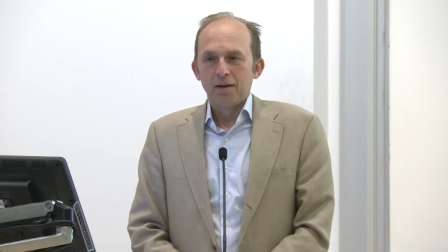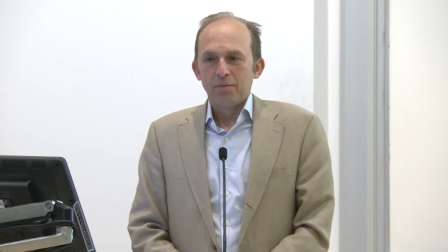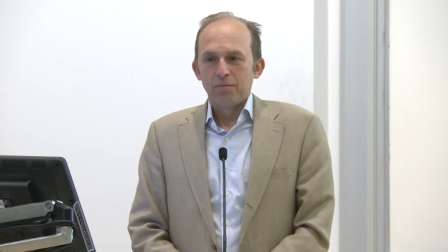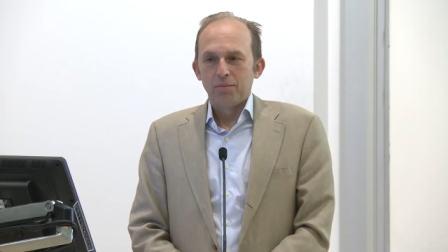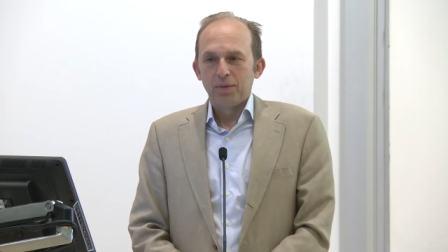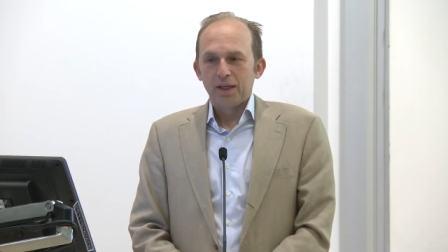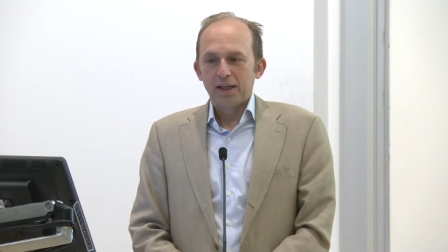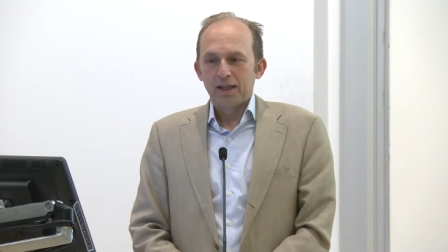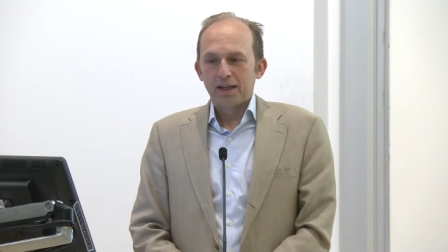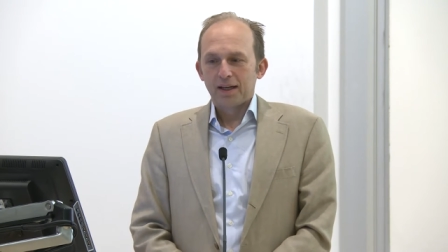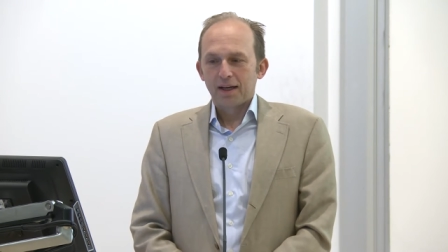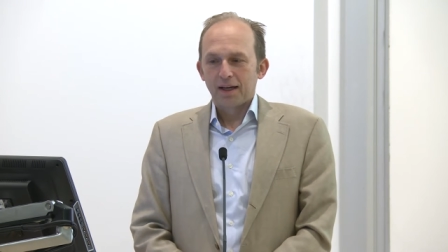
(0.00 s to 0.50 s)

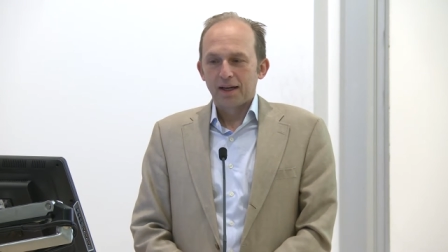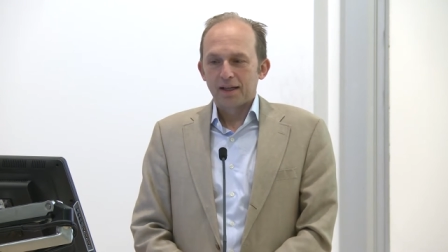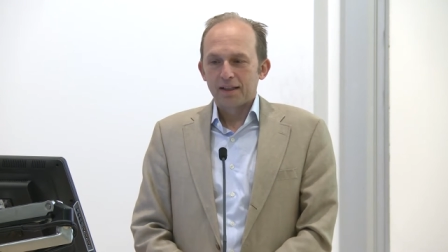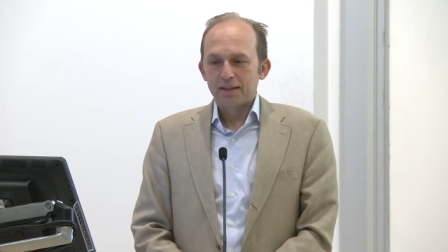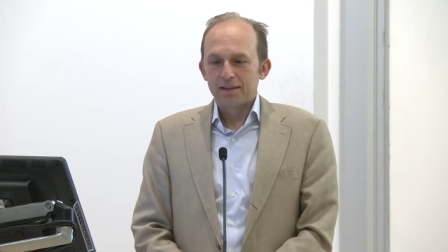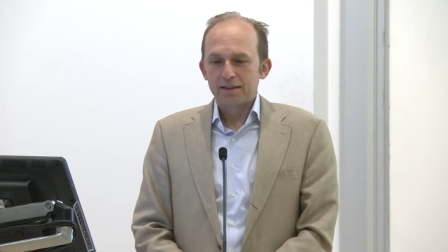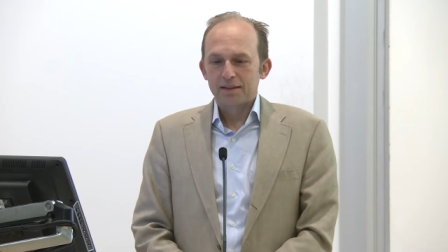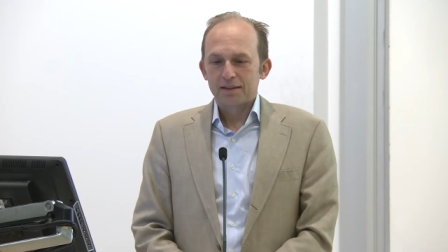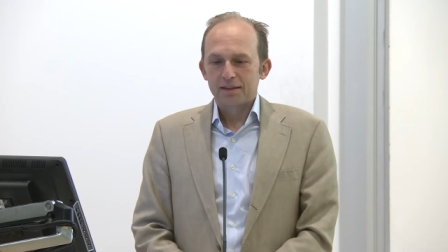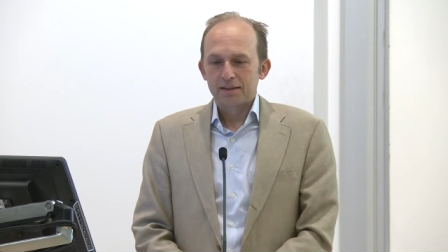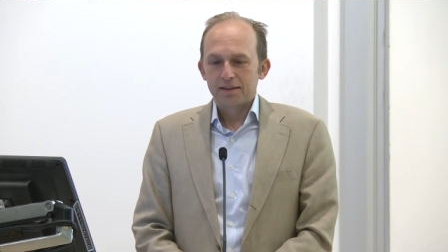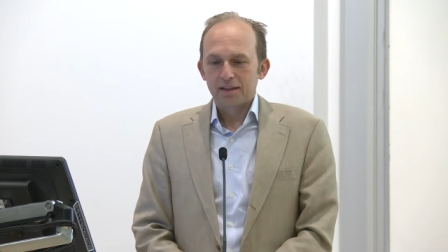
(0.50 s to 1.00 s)

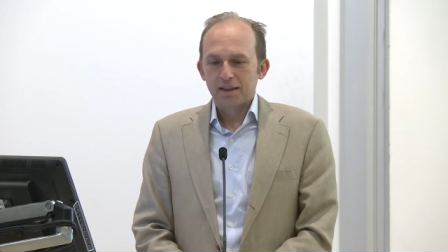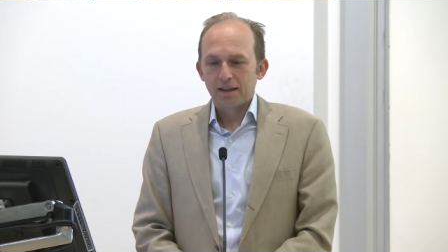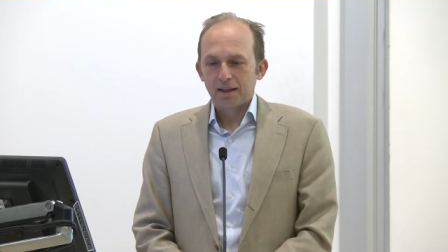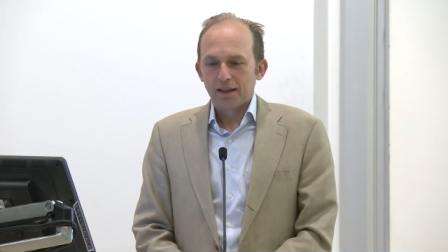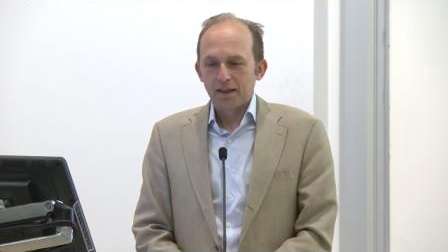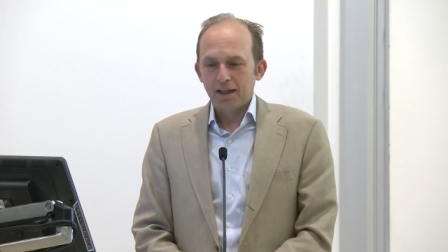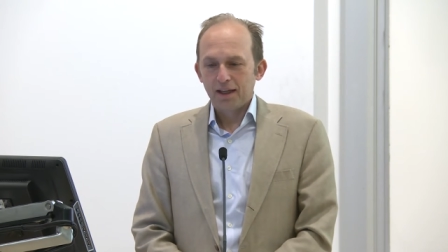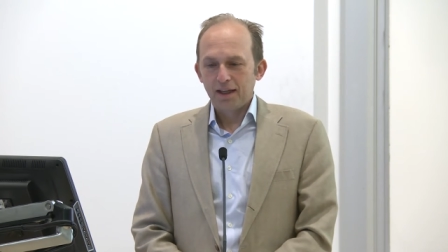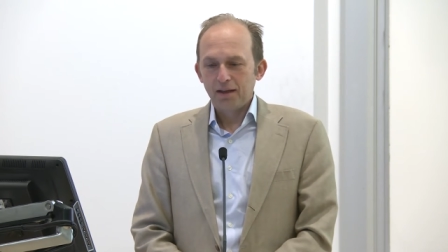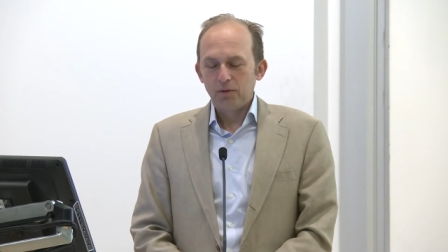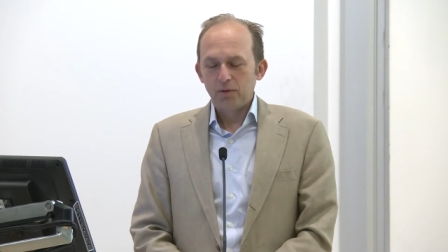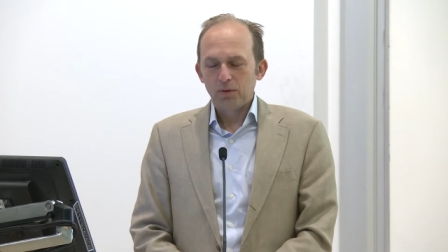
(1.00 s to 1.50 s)
because
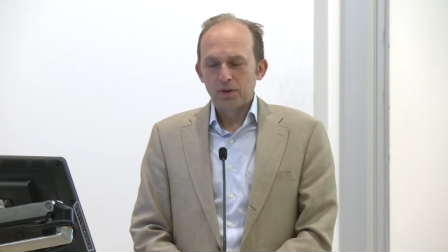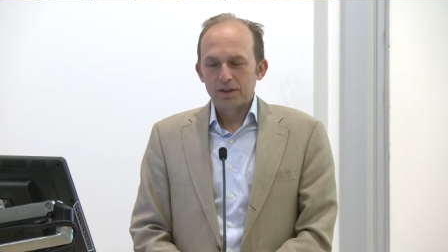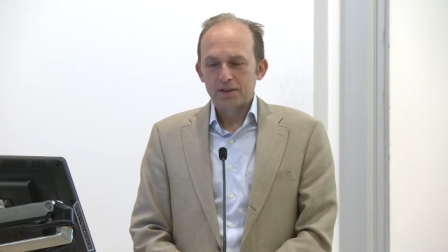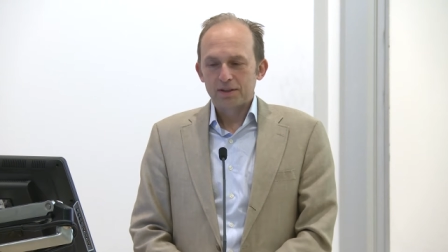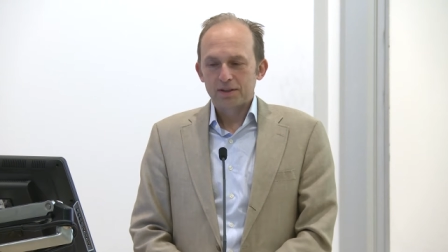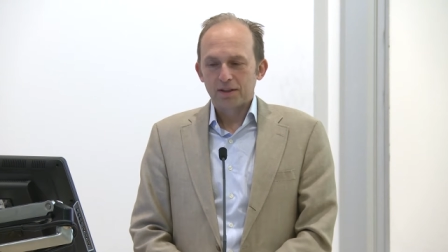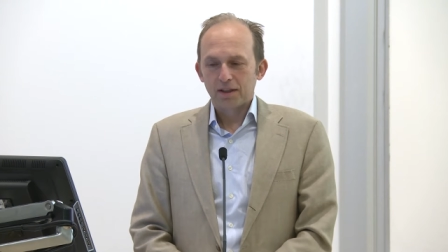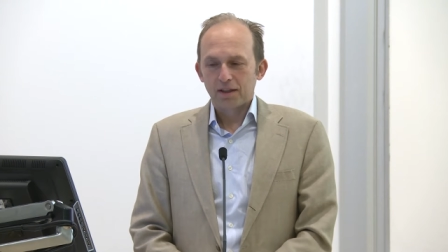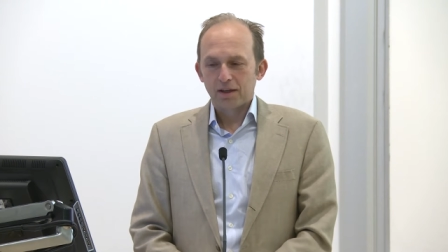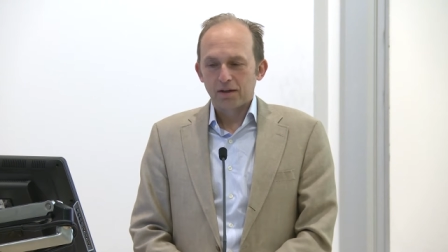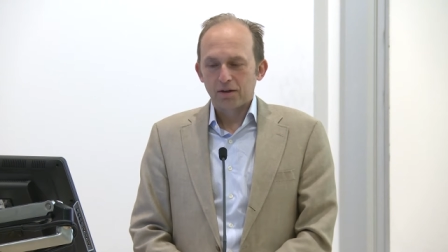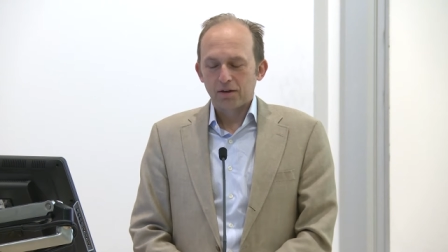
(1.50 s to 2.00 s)
he
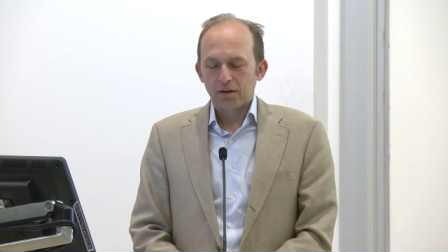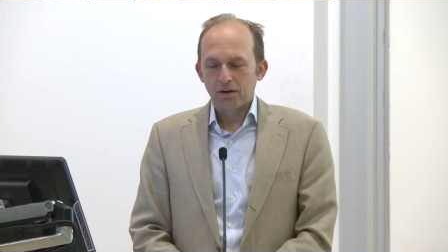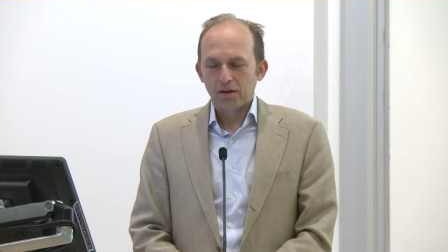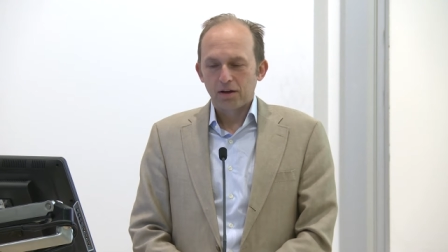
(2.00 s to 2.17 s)
was a,